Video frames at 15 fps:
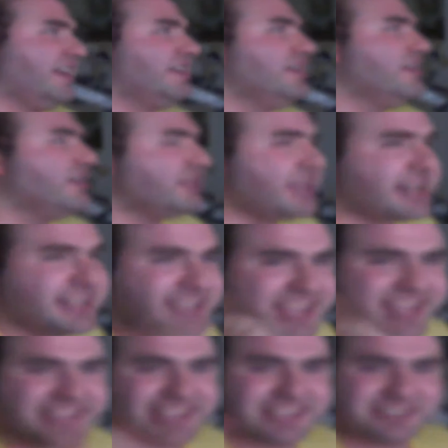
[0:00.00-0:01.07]
that. Then
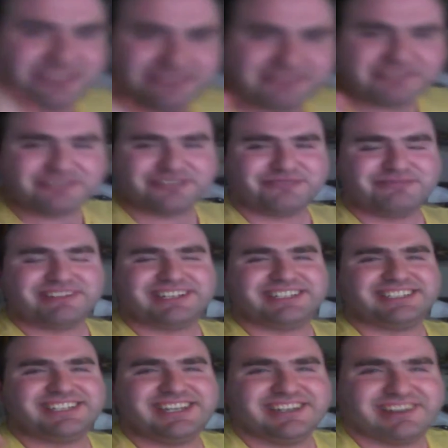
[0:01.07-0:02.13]
again, they do go to a
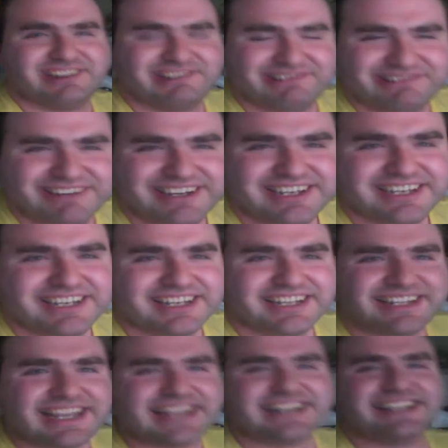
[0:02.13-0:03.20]
casino.
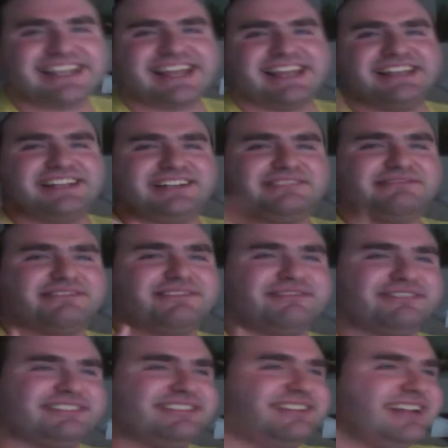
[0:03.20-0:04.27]
And
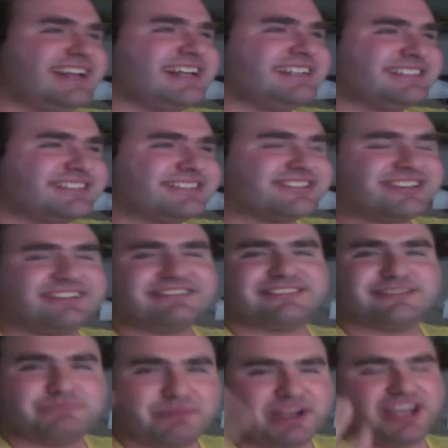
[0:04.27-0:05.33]
I saw
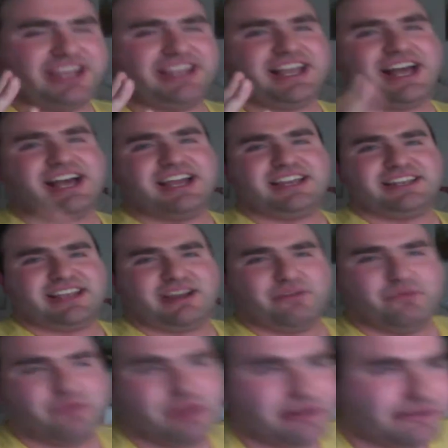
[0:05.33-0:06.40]
Spike eyeing
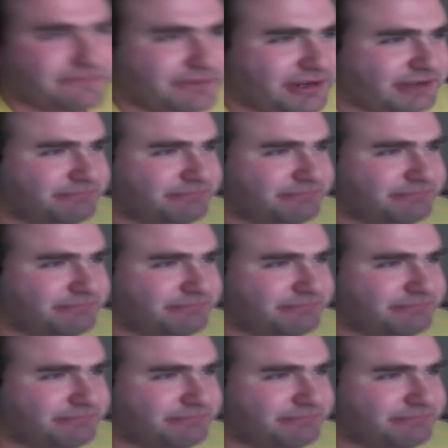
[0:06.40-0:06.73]
that one